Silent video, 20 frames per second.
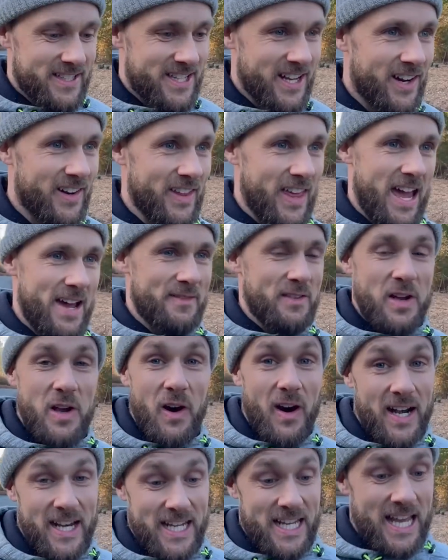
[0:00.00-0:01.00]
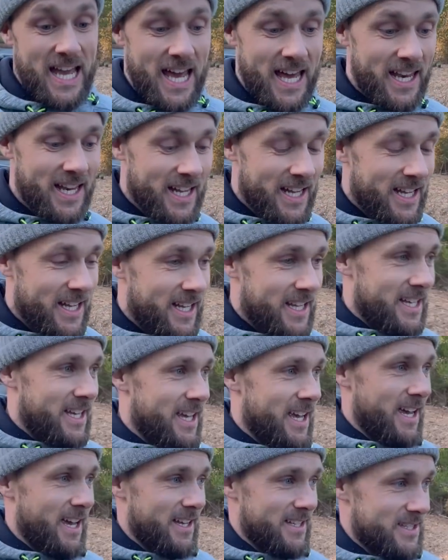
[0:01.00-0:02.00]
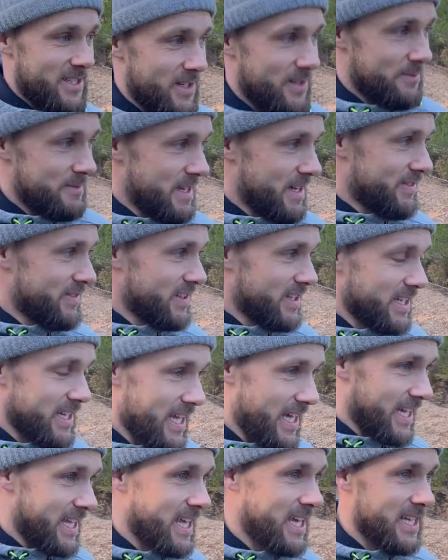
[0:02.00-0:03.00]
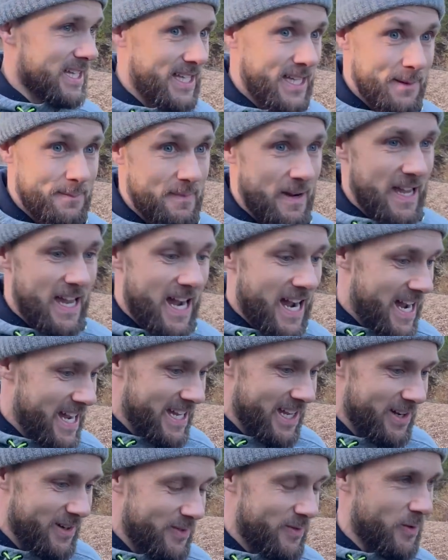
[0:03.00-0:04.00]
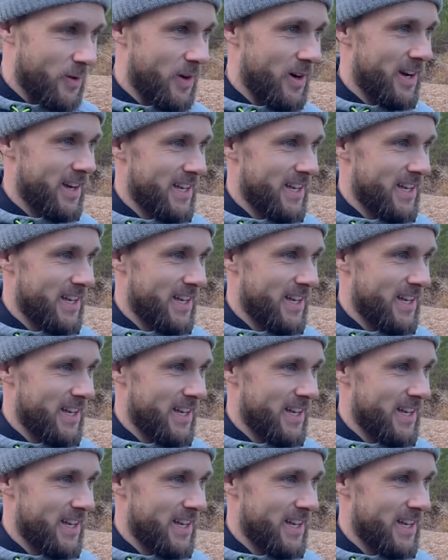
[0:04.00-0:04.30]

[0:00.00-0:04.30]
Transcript: So they haven't caught it yet. So I'm definitely like keeping my eye out for it,